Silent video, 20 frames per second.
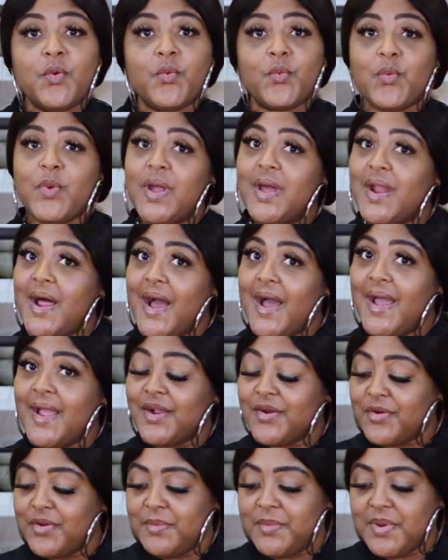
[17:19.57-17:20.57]
red eye
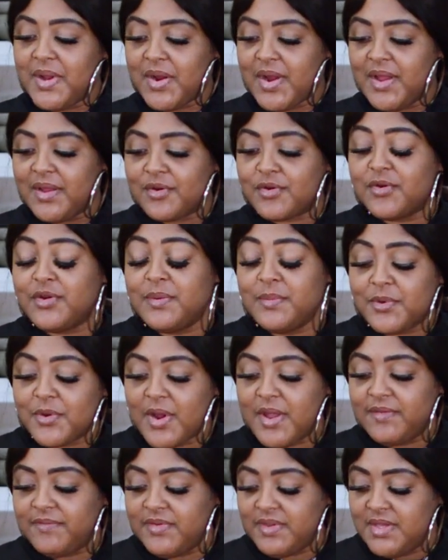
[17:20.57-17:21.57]
cream
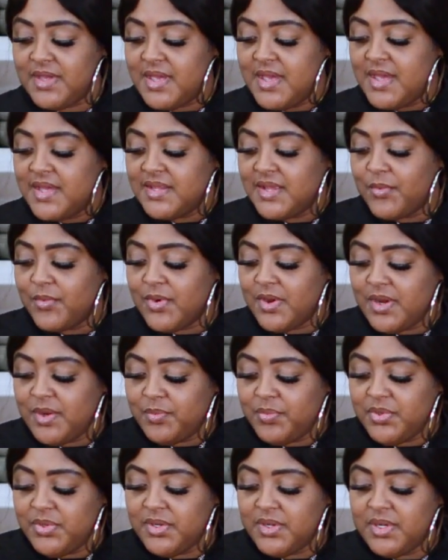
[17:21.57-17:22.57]
gravy that we're gonna
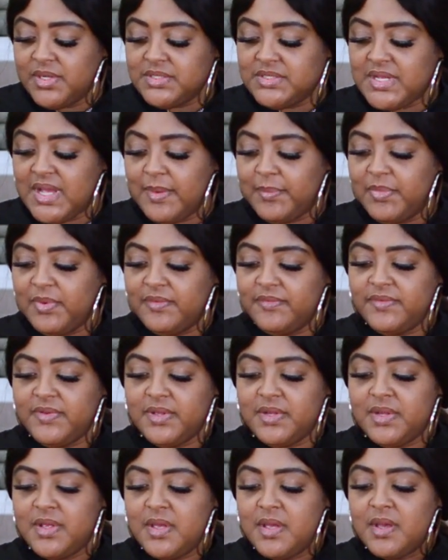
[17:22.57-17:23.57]
put on top of
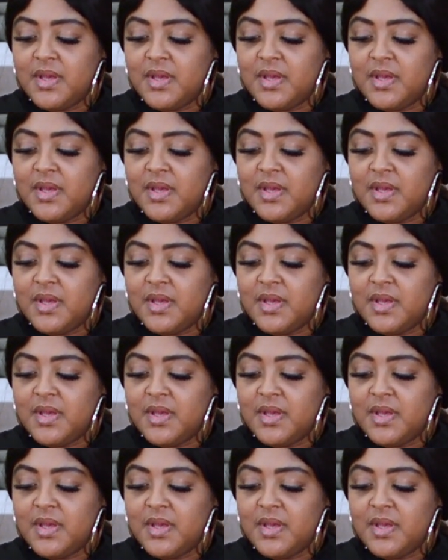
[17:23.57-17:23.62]
it.